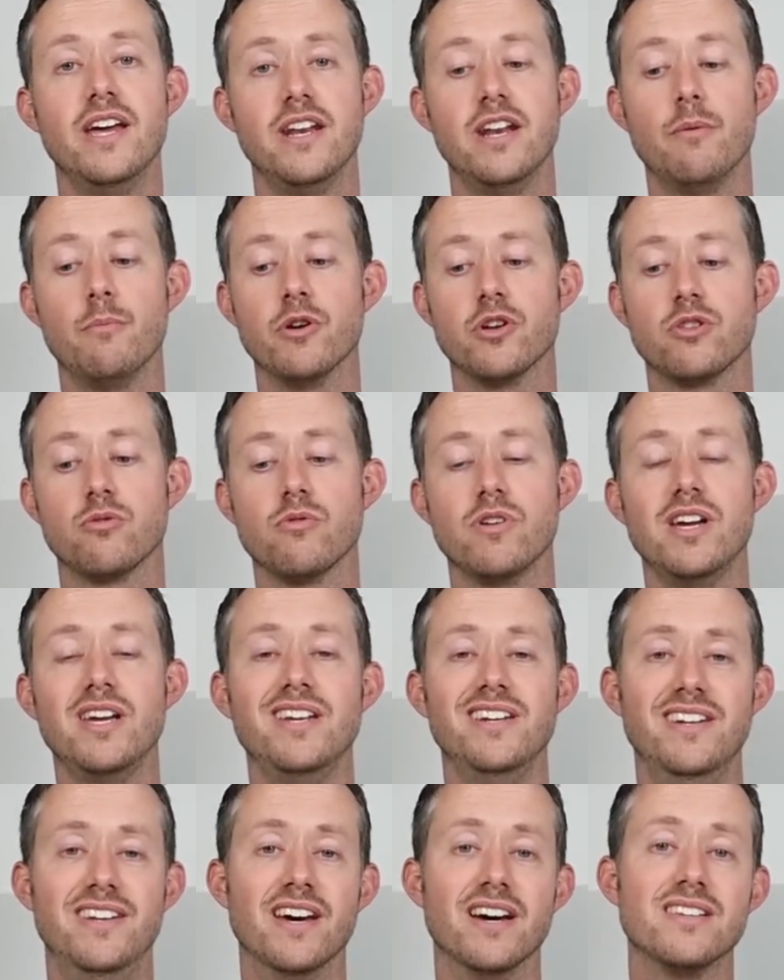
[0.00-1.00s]
Number
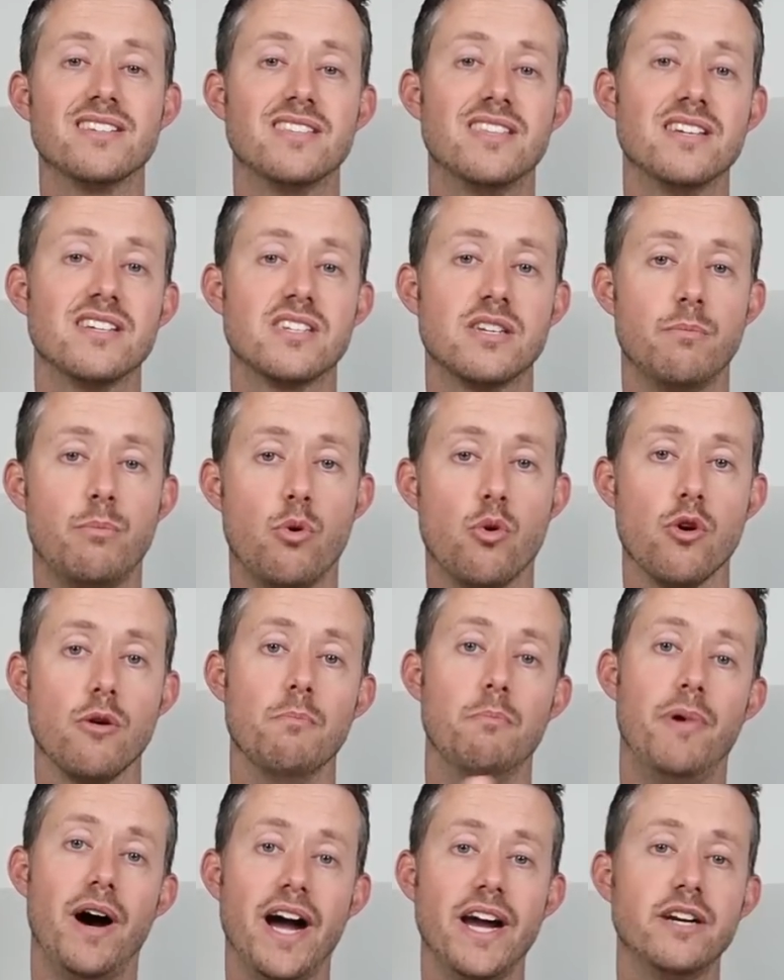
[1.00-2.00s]
3, does this
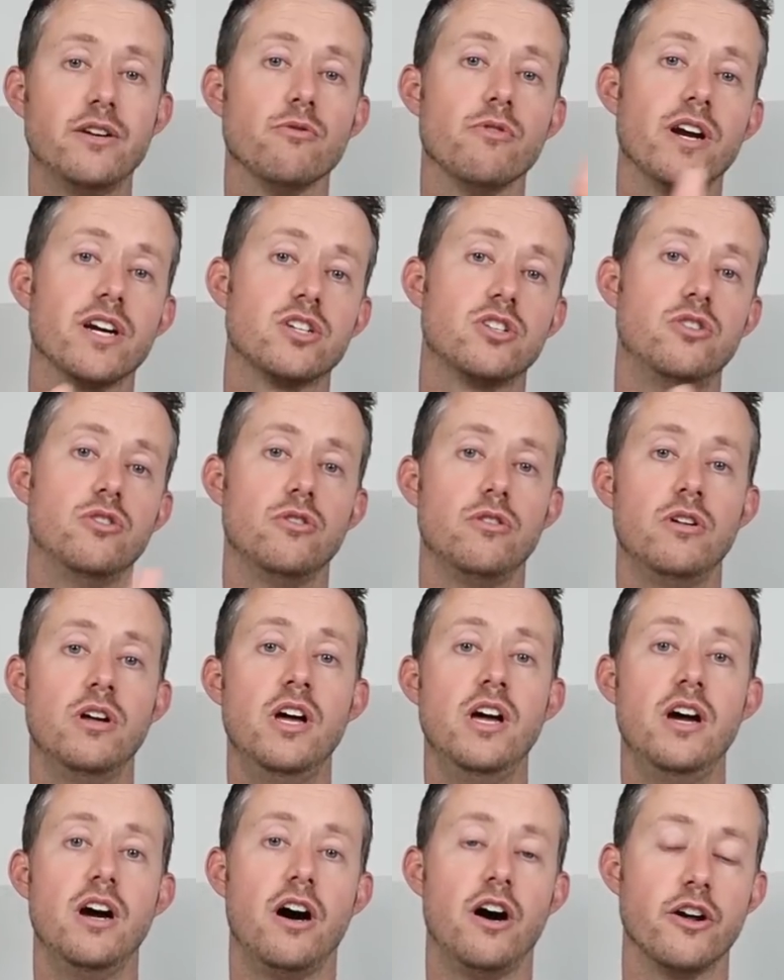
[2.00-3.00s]
support bidirectional
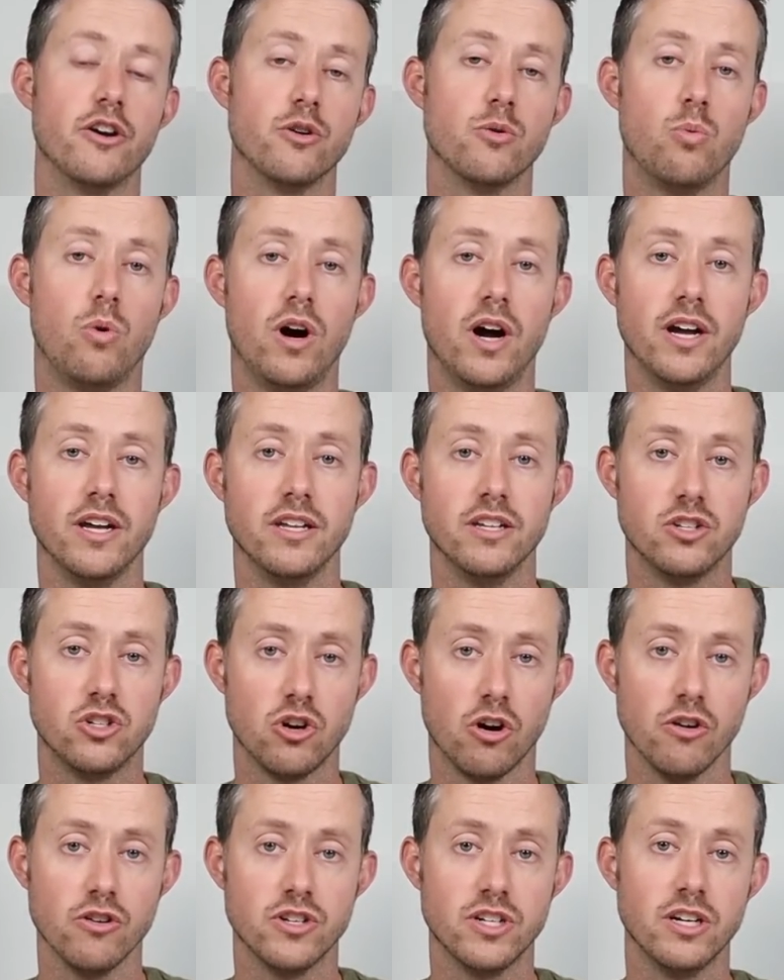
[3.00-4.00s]
100-watt
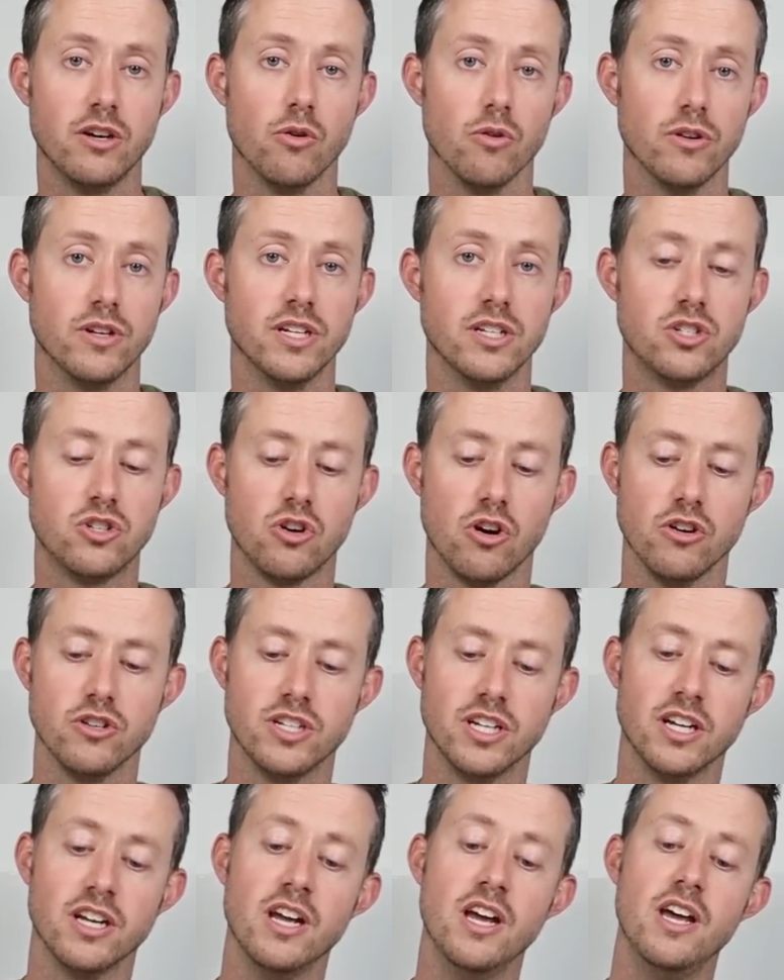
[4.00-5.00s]
charging or
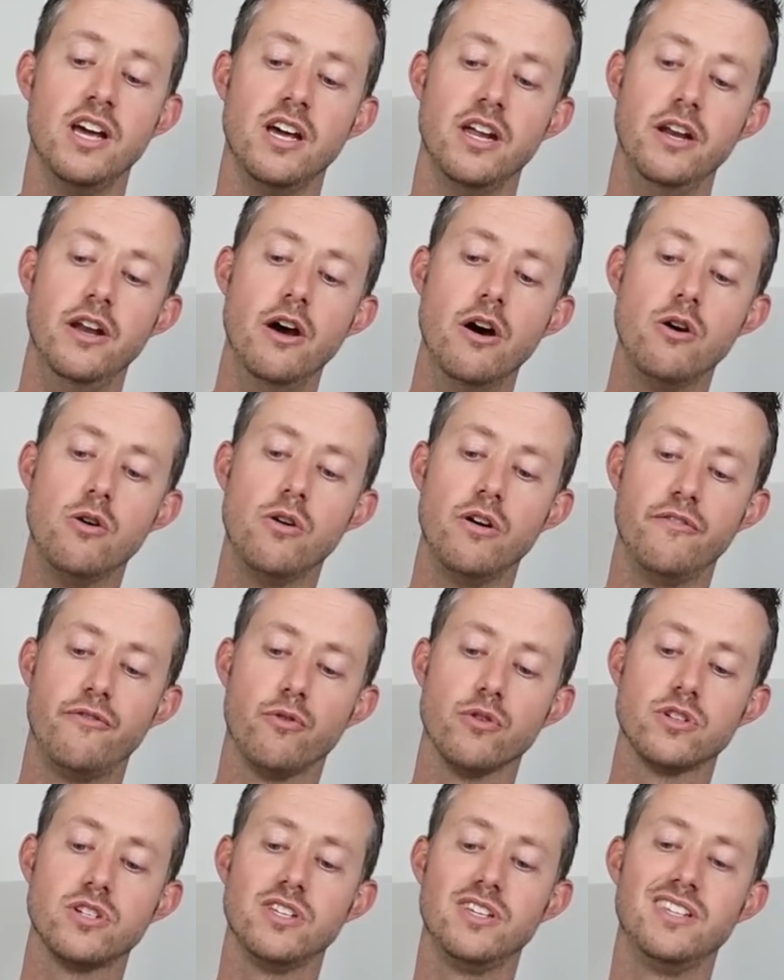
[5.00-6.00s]
discharging? No,
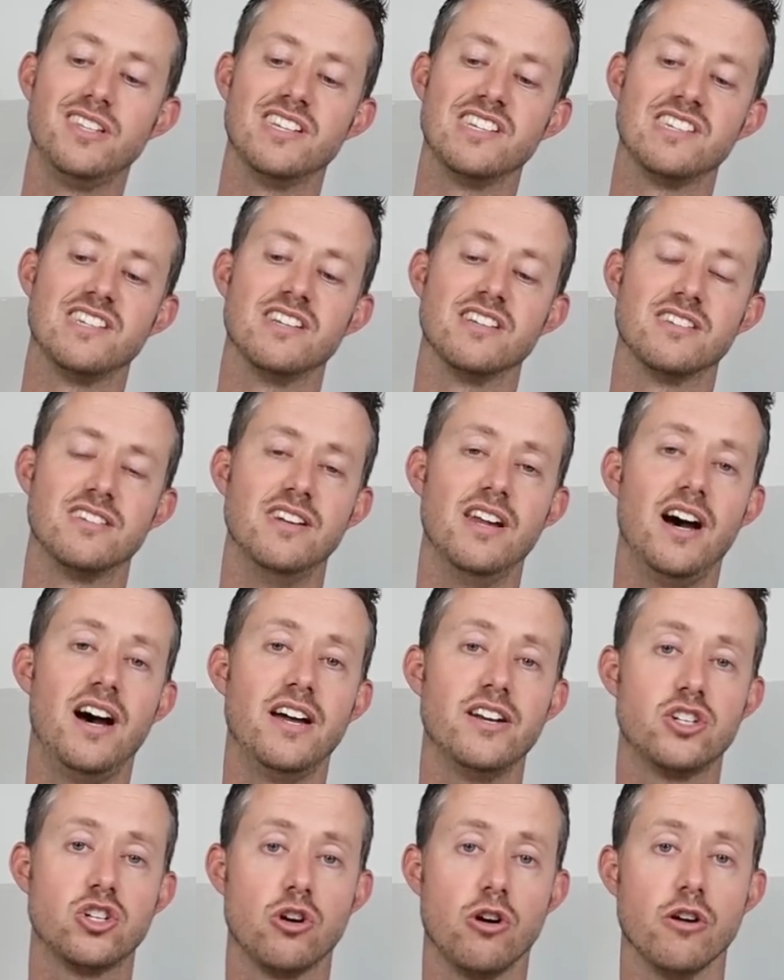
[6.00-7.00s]
unfortunately, this does
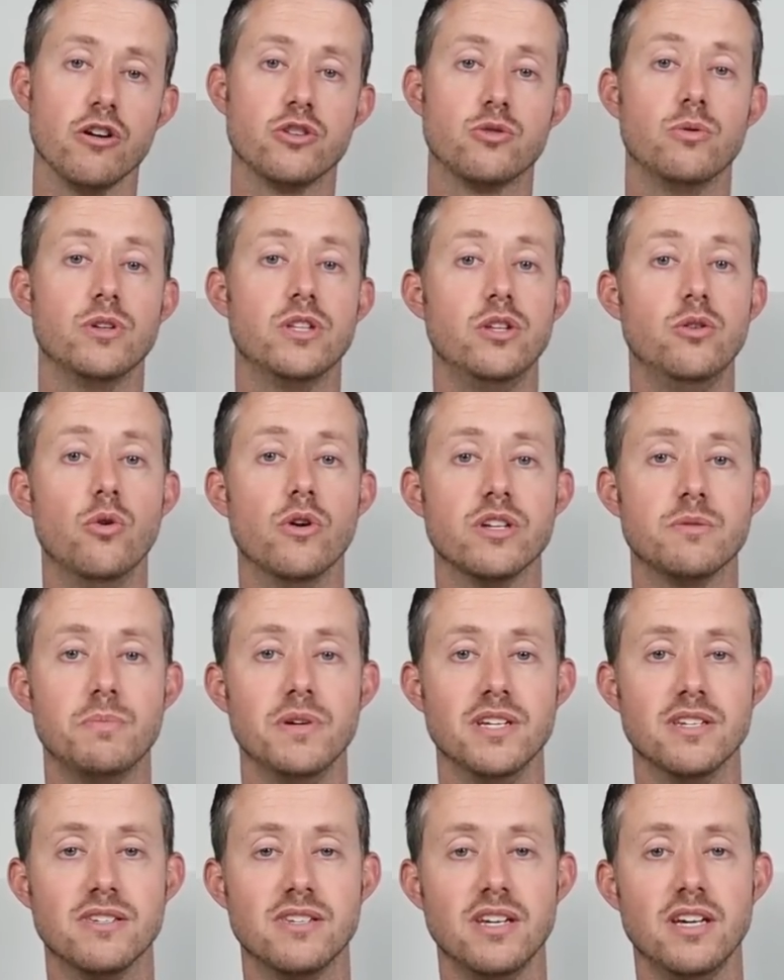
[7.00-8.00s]
not charge with
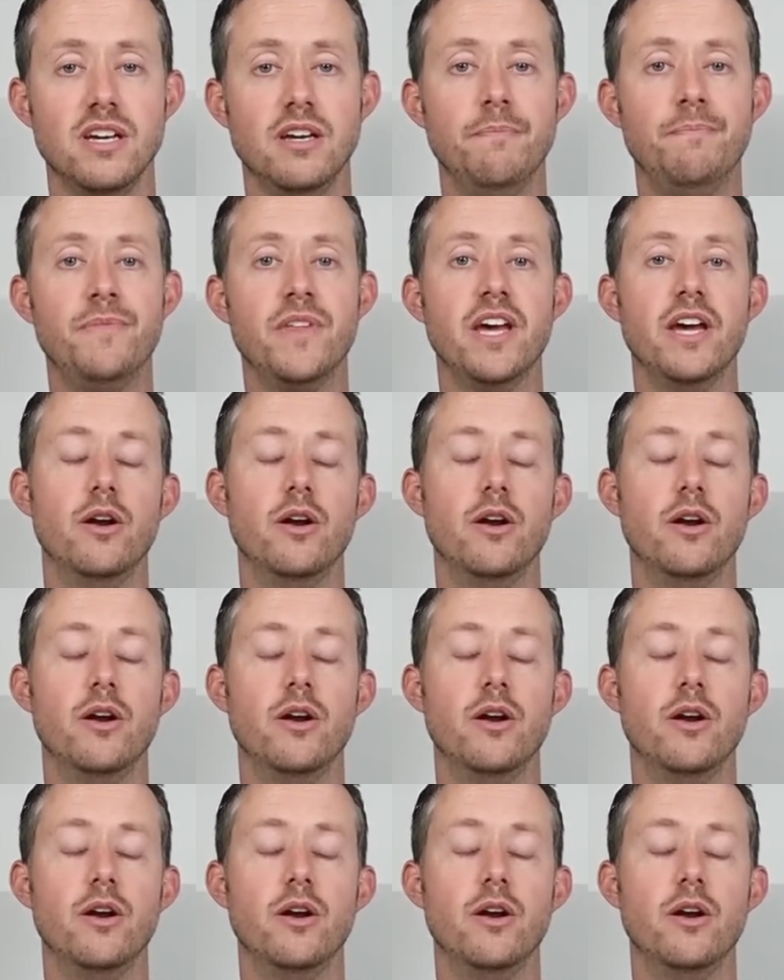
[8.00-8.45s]
USB-C.